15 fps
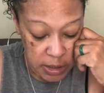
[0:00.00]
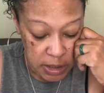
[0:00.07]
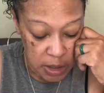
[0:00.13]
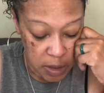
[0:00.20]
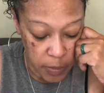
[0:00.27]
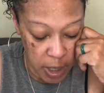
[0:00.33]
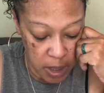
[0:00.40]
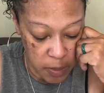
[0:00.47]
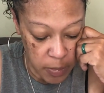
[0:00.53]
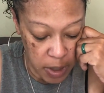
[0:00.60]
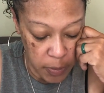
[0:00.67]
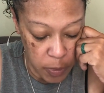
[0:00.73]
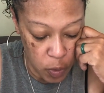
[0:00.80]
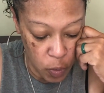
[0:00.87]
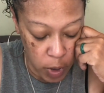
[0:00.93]
Somebody may
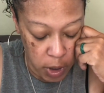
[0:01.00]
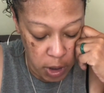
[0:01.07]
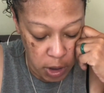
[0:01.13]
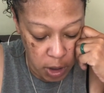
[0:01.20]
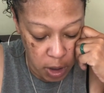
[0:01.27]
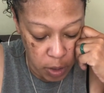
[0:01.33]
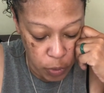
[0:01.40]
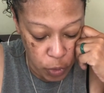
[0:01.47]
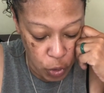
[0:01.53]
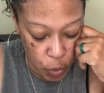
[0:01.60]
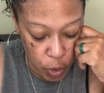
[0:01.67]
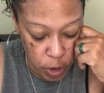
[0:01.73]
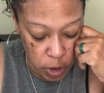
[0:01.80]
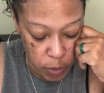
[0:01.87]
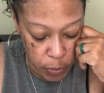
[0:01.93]
be wanting to come
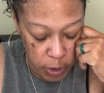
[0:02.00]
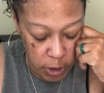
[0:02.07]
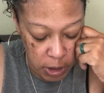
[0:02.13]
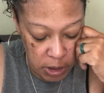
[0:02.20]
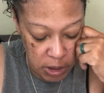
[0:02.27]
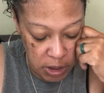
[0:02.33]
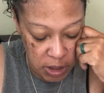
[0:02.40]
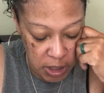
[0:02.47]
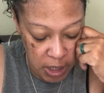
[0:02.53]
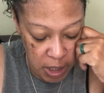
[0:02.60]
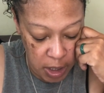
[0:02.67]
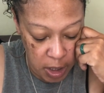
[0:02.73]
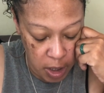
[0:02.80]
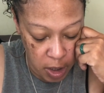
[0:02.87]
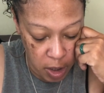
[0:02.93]
towards you because
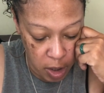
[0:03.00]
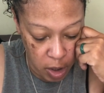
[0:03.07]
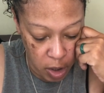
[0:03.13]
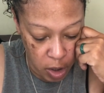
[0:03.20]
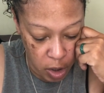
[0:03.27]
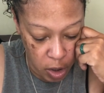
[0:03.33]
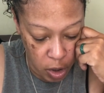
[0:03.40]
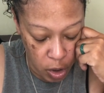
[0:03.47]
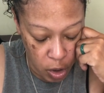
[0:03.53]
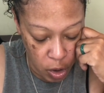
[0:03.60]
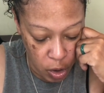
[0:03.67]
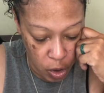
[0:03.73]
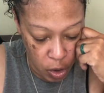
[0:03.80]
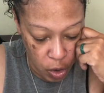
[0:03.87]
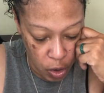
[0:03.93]

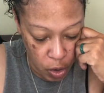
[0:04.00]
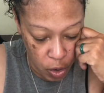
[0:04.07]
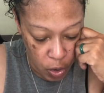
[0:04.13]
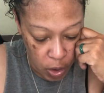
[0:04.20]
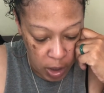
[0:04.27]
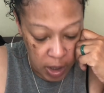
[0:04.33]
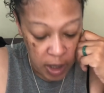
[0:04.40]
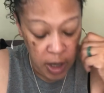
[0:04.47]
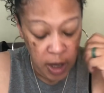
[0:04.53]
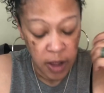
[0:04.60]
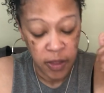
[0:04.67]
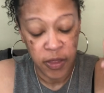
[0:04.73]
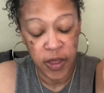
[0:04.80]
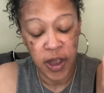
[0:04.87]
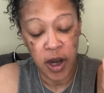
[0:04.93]
their
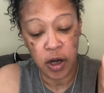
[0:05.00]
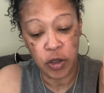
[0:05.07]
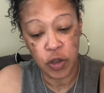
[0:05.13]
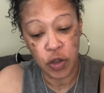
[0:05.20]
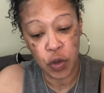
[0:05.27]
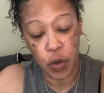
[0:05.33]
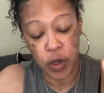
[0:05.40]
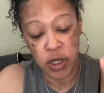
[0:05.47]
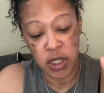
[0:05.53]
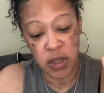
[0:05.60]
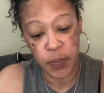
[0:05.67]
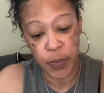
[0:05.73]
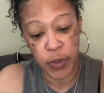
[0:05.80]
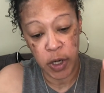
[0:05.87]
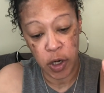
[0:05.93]
their door to
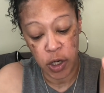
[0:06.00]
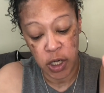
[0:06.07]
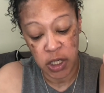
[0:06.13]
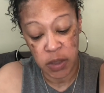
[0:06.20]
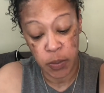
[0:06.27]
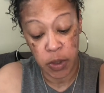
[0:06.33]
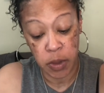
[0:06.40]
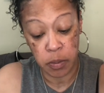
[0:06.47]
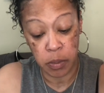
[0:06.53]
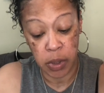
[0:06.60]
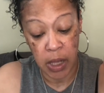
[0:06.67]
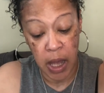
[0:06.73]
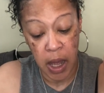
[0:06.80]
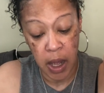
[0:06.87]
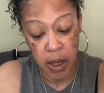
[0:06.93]
spirit has been
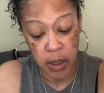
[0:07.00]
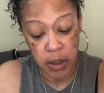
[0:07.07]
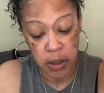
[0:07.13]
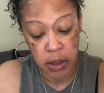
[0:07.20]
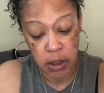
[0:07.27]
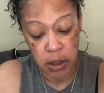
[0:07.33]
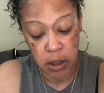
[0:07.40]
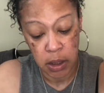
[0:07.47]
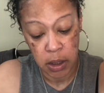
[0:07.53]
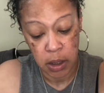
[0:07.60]
blocked.